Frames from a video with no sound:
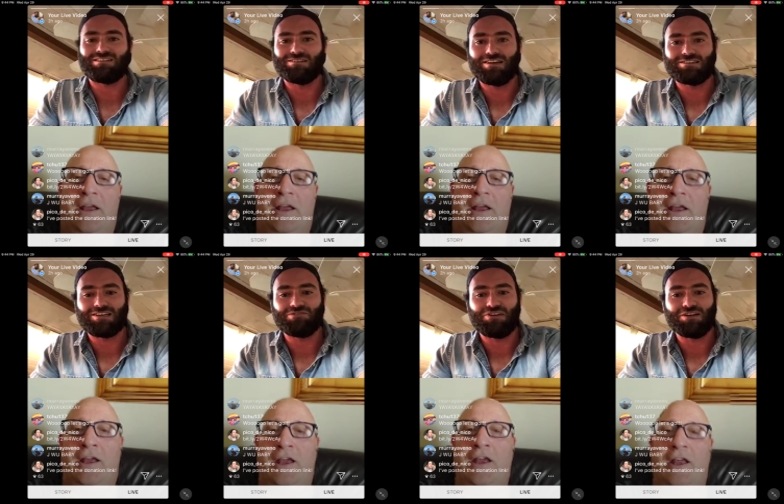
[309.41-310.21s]
right. Get down
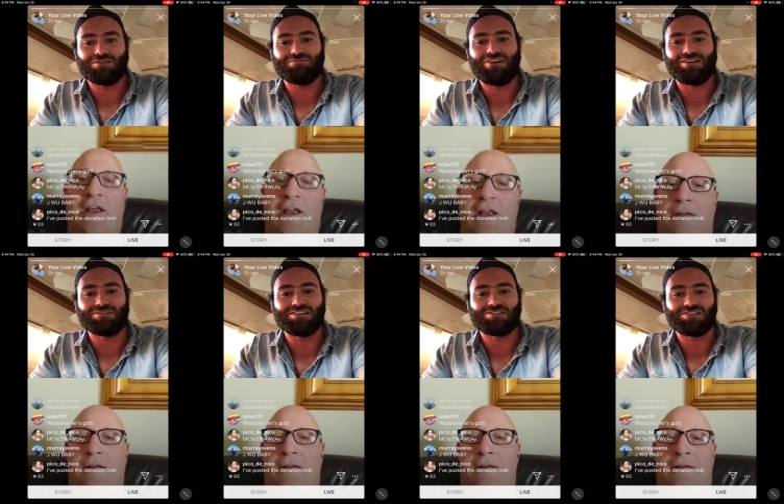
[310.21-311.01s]
the final final
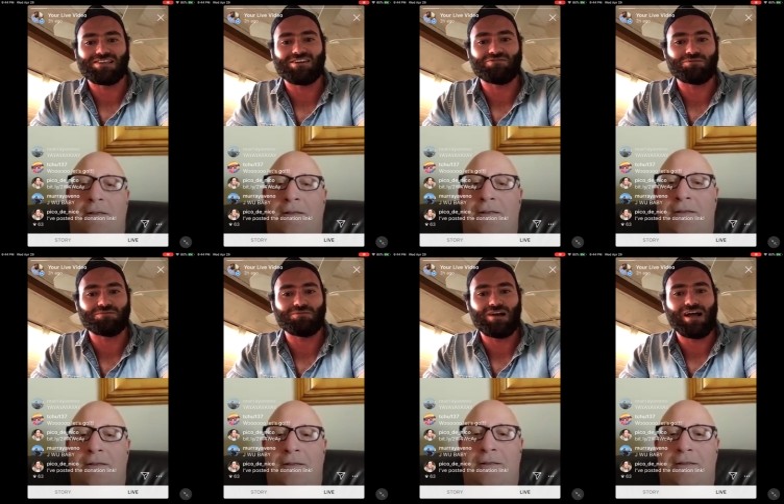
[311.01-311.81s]
dish. Aside from
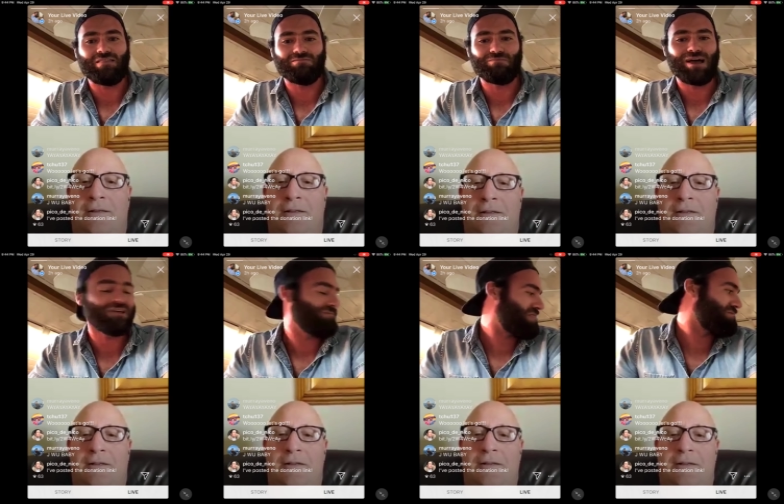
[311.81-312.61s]
I,
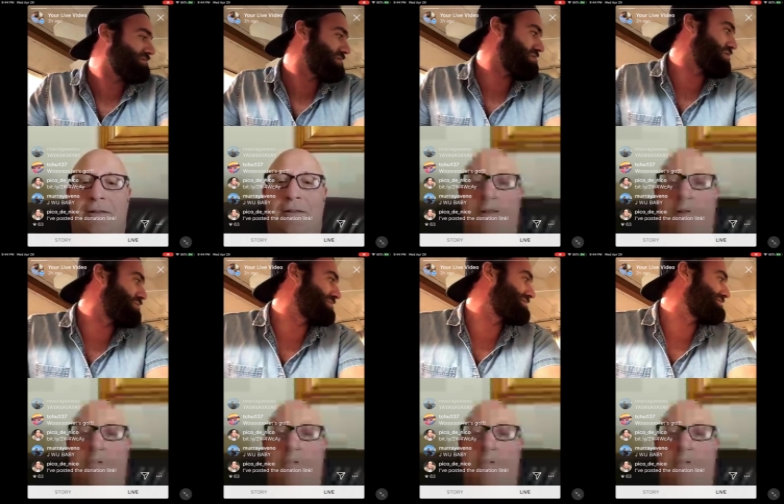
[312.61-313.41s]
my throw
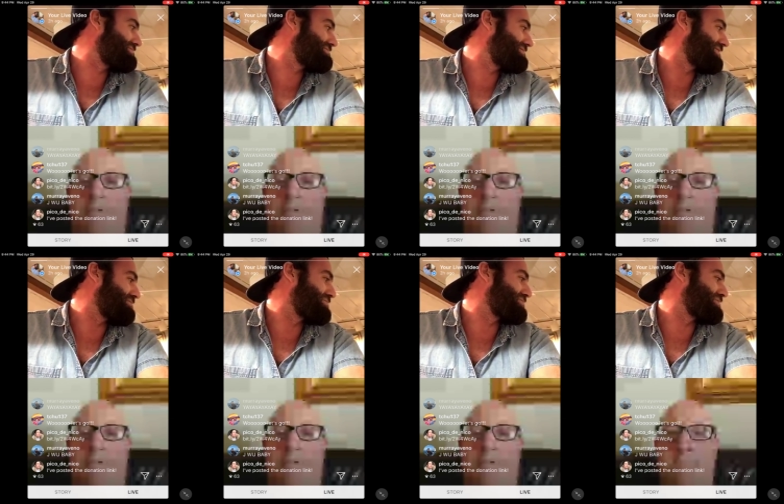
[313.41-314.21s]
was that
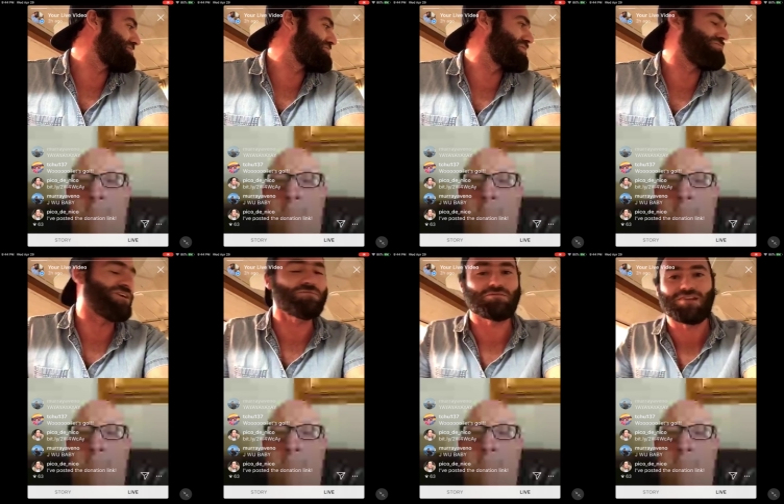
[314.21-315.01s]
we're doing stir fry,
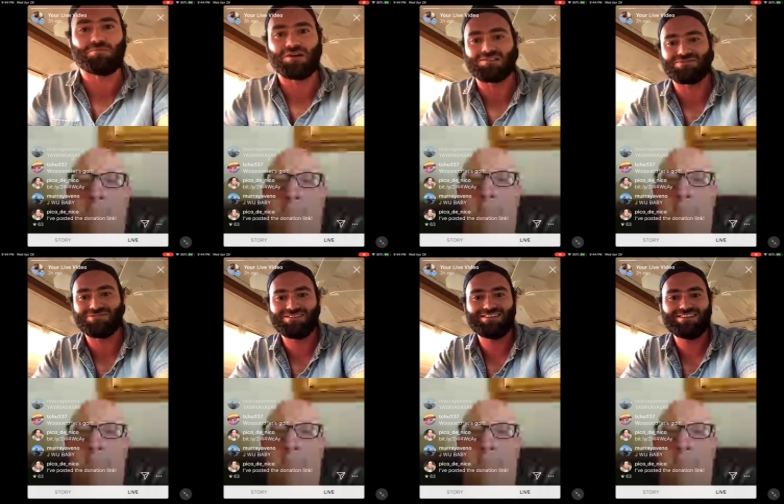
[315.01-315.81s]
but I'm not positive.
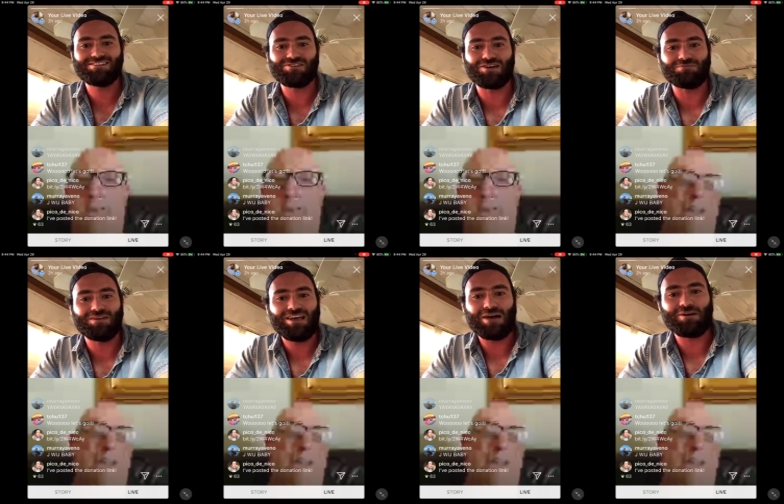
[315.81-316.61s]
So it's
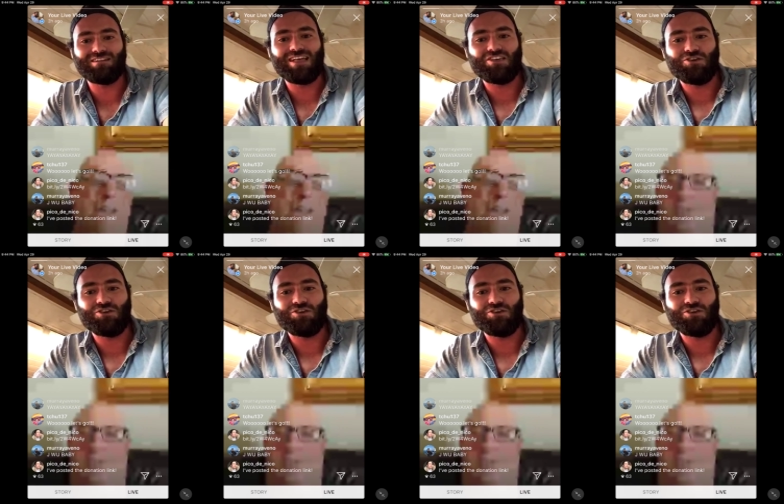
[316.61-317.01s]
it's I'm close.